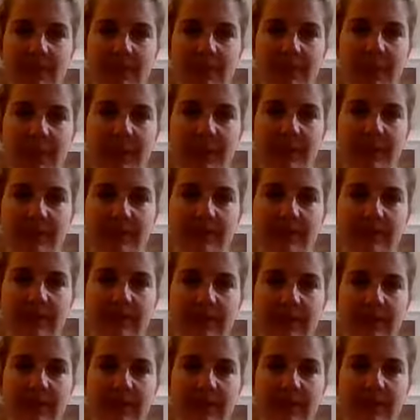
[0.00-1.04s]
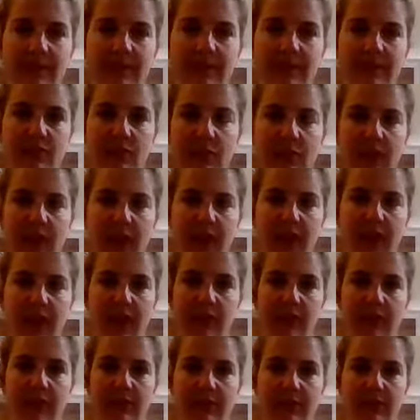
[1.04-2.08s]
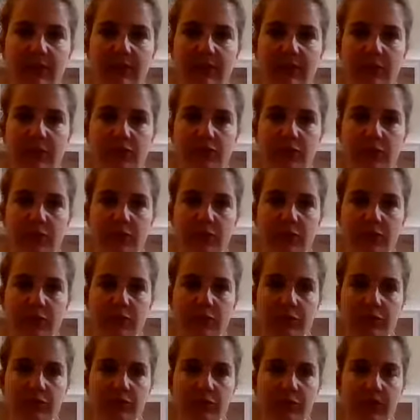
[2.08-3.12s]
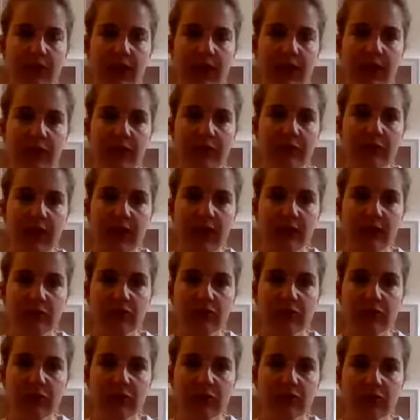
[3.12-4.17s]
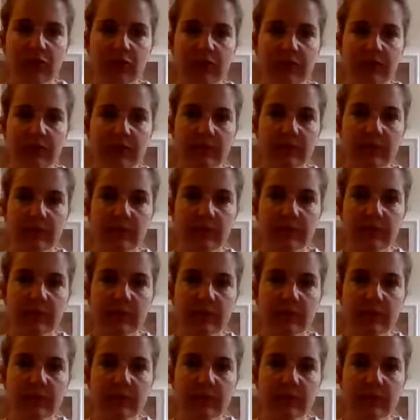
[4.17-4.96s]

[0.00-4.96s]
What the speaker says: From hands and knees, go ahead and start to move through some cat and cow stretches.